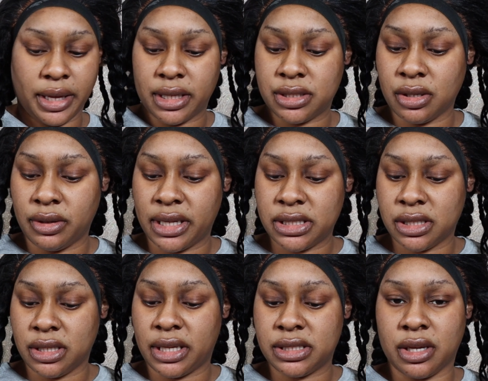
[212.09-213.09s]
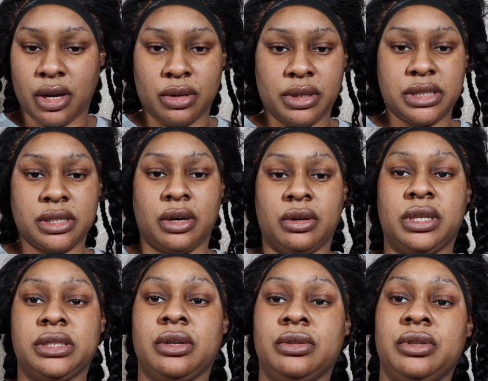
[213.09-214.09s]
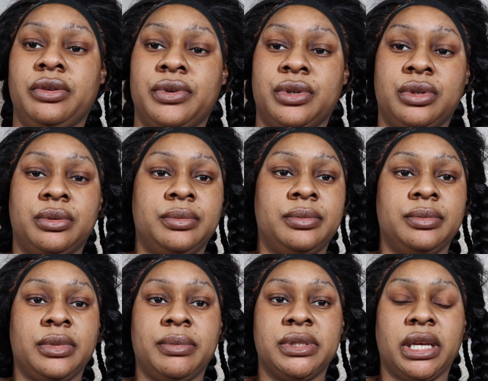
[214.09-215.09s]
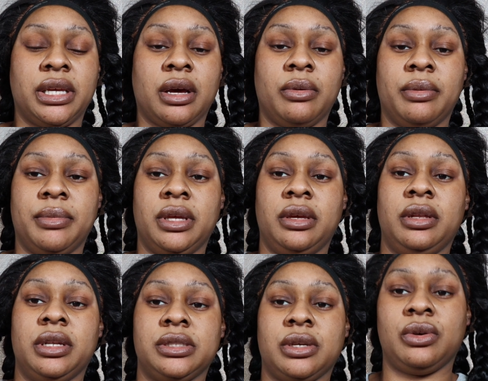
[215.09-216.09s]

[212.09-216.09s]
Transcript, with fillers: okay, so let's let's go. Let's go. Let's go to the room. I'm gonna take y'all with me. Let's